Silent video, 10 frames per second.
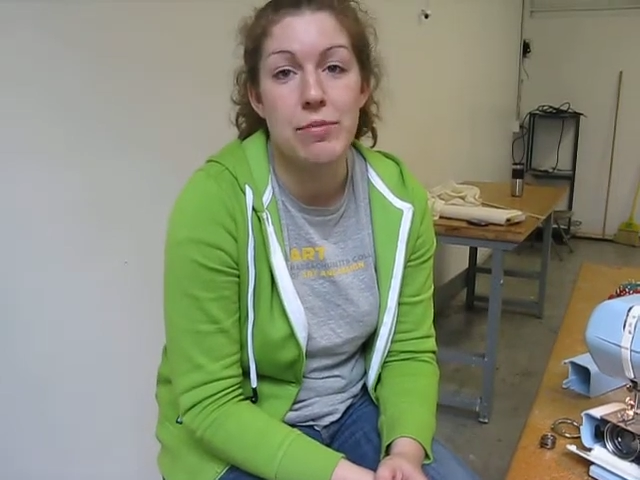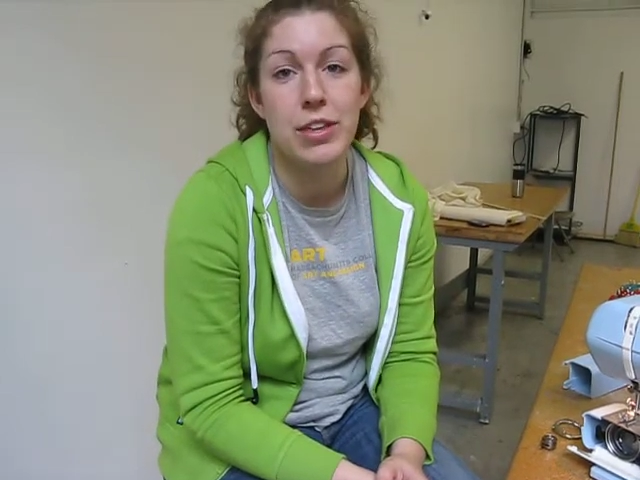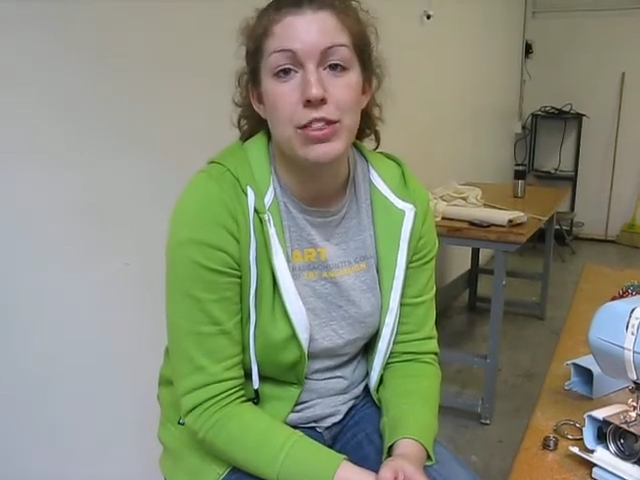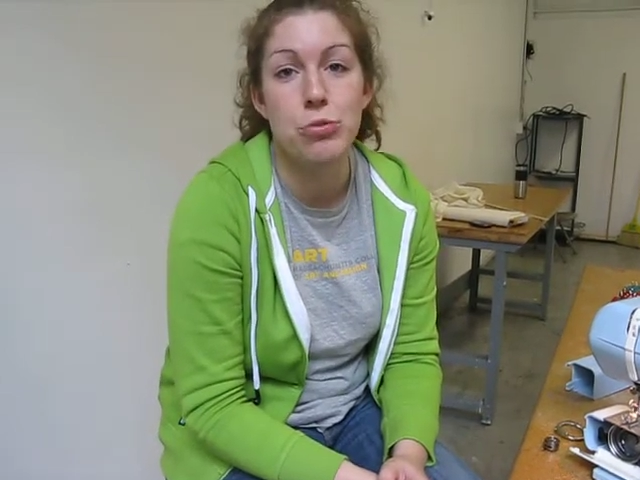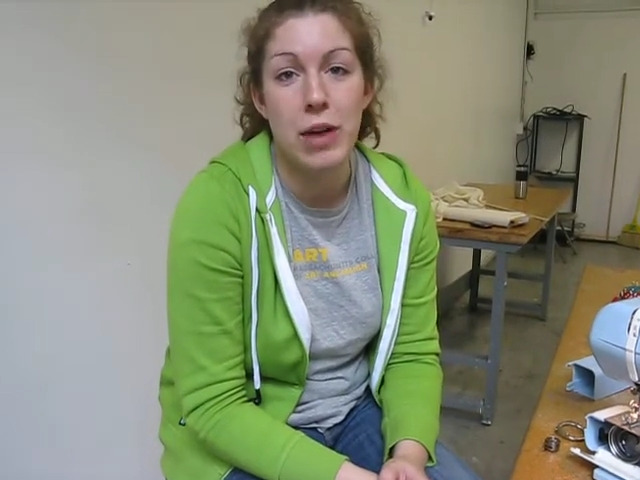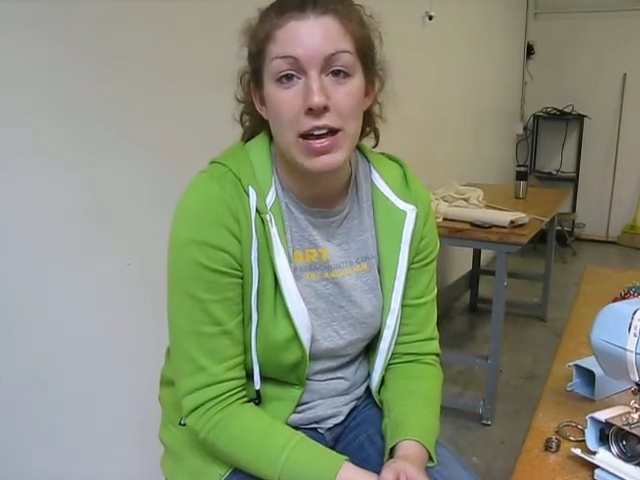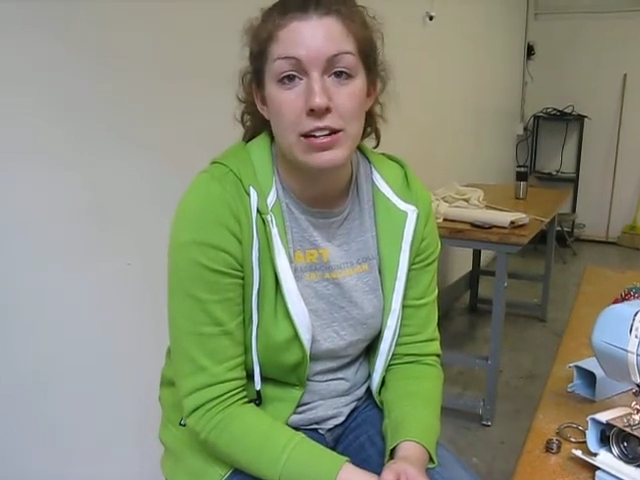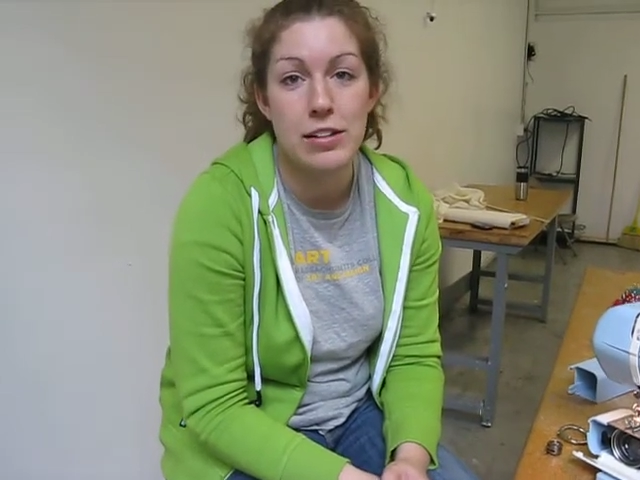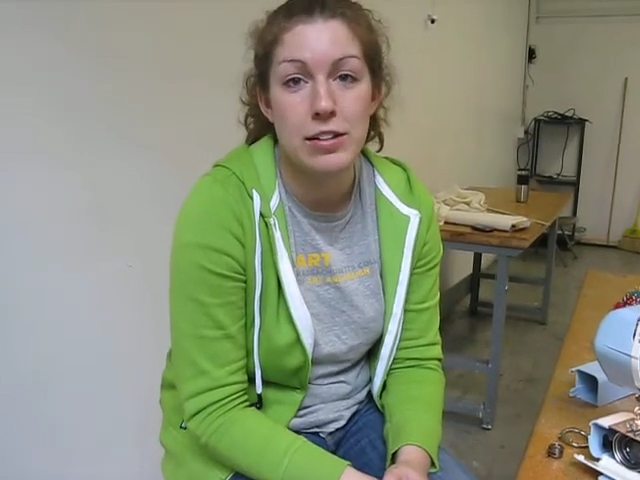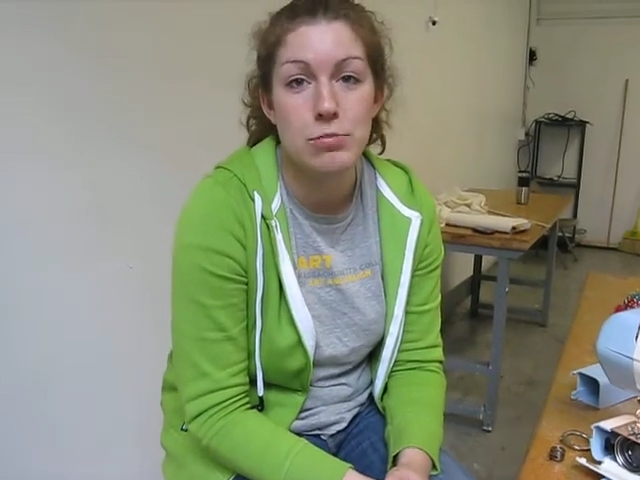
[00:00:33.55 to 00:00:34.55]
the
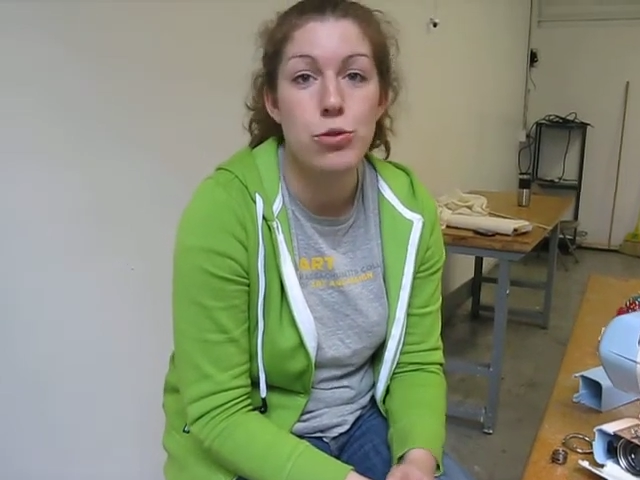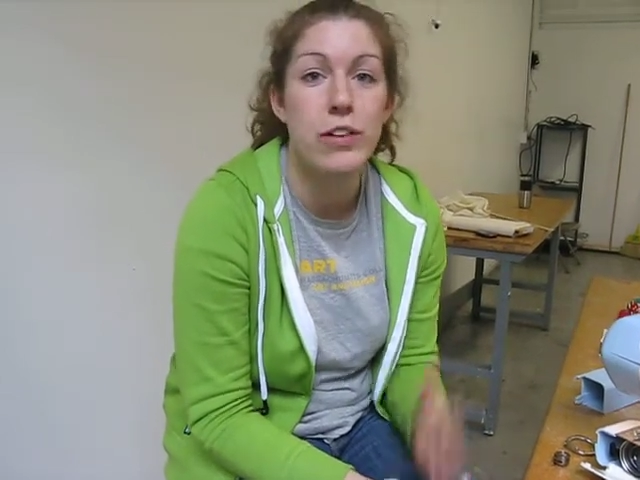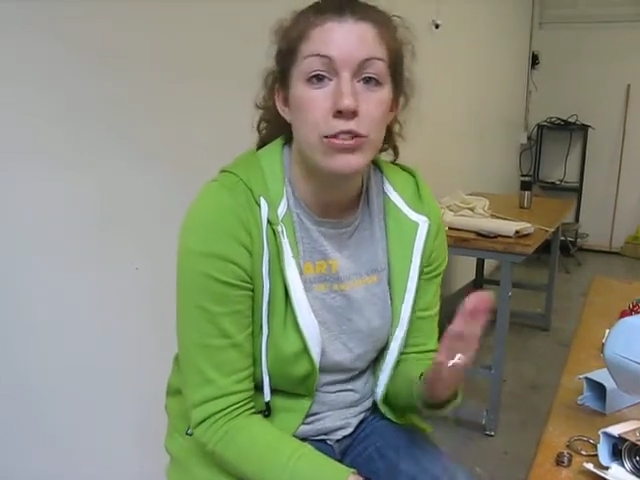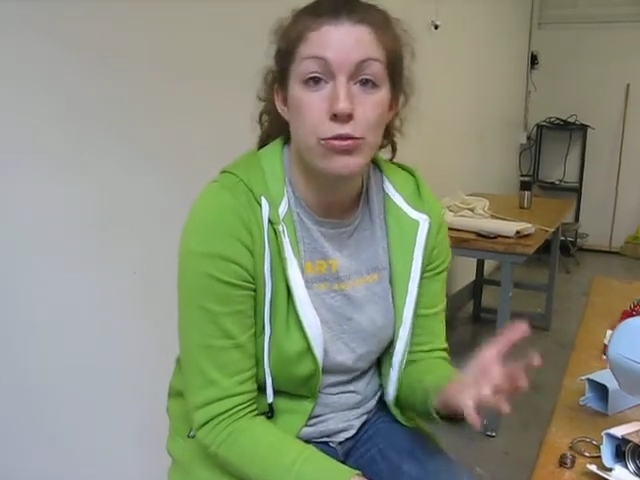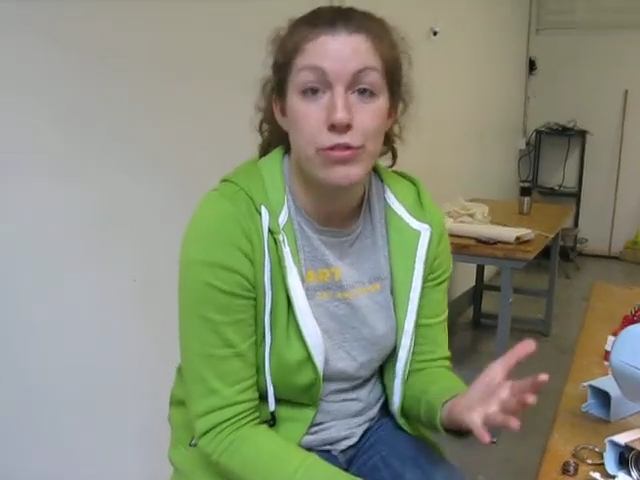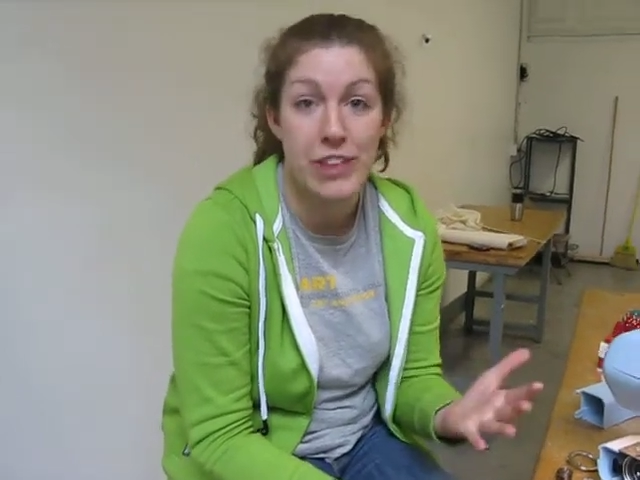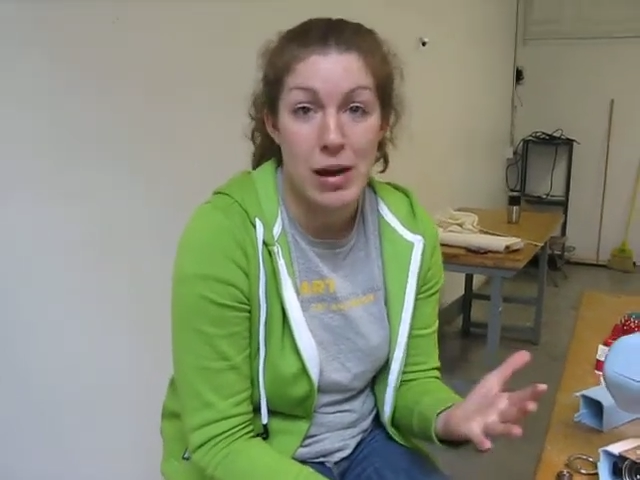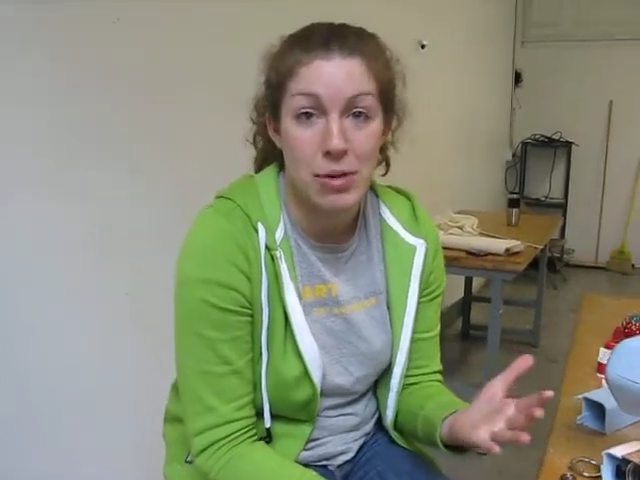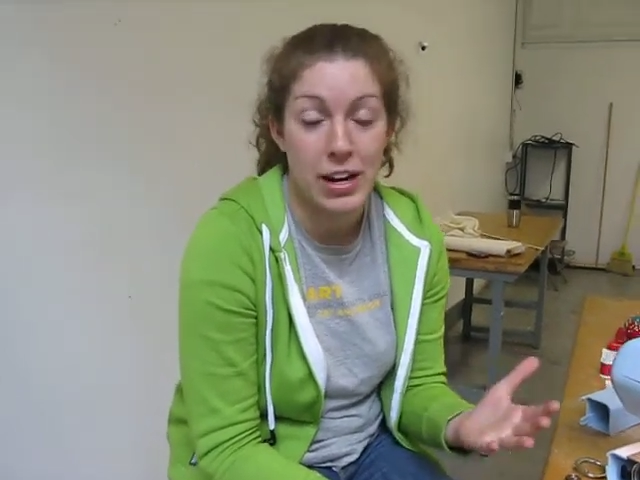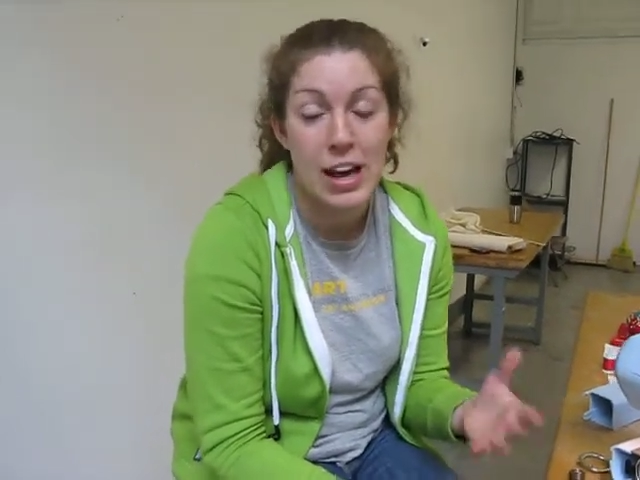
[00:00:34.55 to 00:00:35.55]
thread moving through the
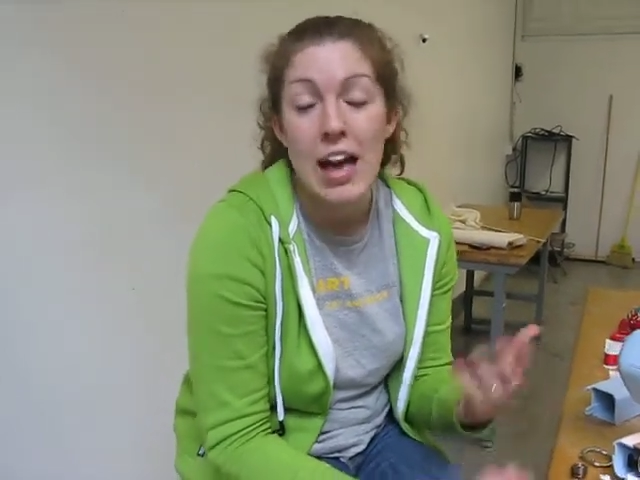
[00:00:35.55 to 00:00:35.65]
fabric.